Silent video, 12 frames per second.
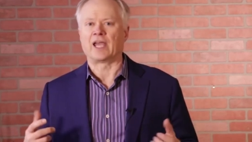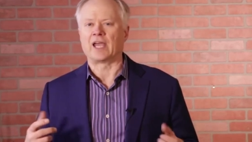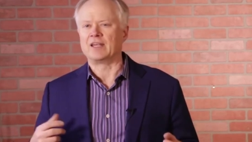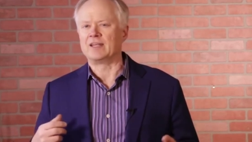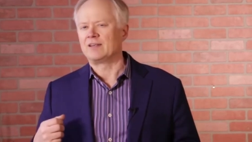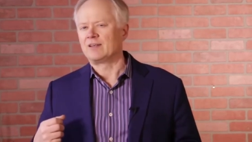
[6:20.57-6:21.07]

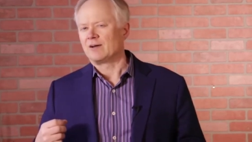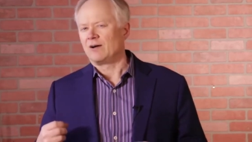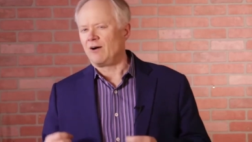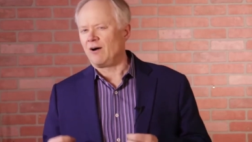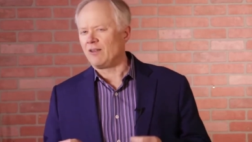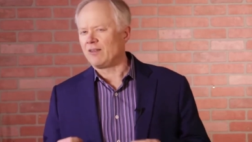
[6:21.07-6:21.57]
And
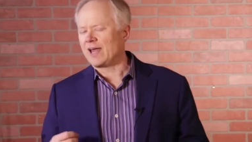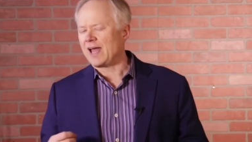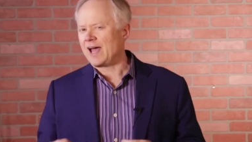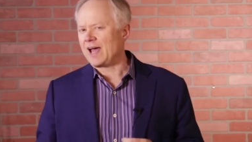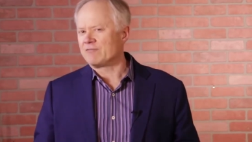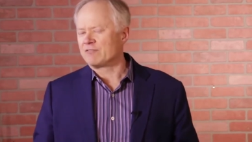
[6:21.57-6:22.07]
all they
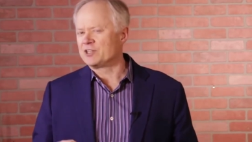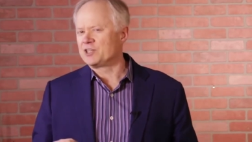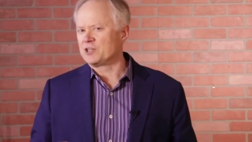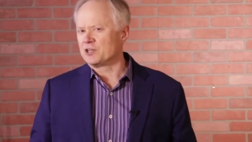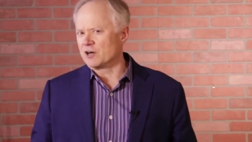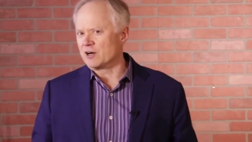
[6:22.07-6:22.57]
had for
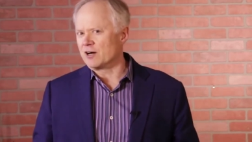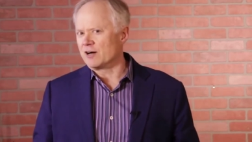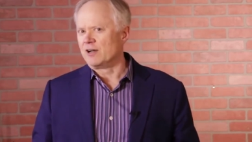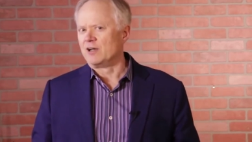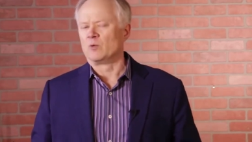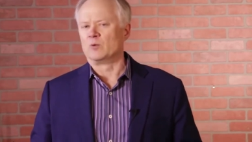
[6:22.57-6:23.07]

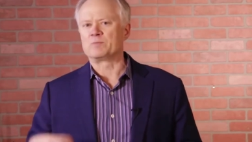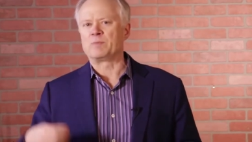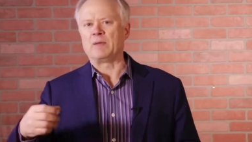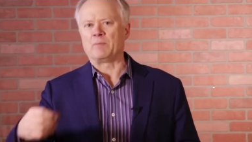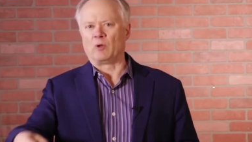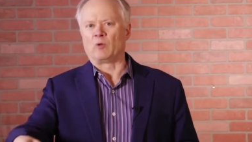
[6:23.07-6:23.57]
sure was
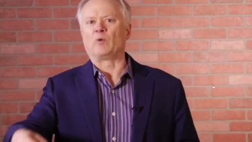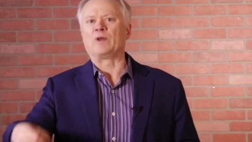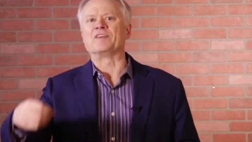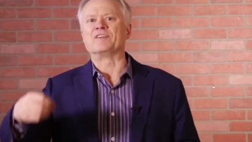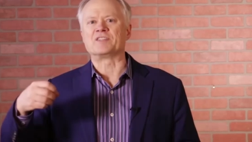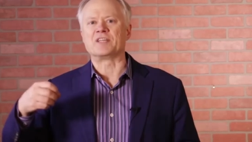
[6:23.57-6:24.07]
people
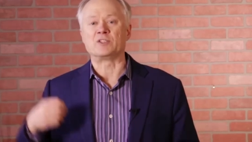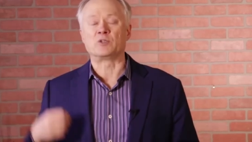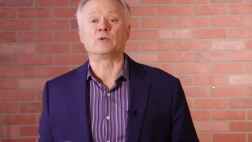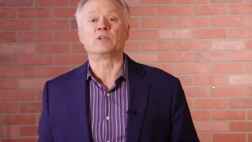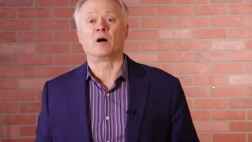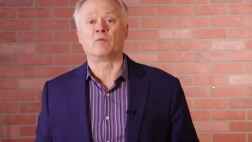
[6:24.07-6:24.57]
with the disease
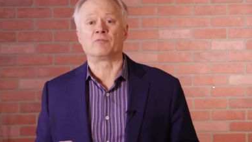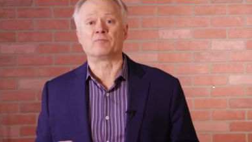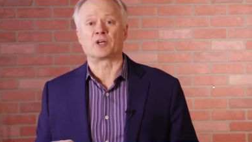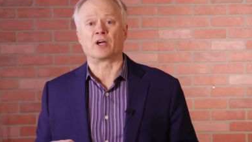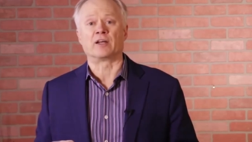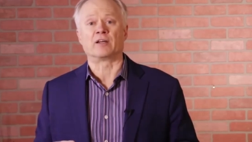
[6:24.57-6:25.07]
who'd come from
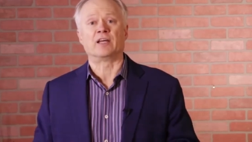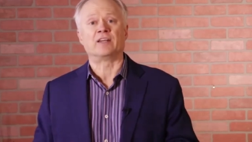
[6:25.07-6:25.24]
China,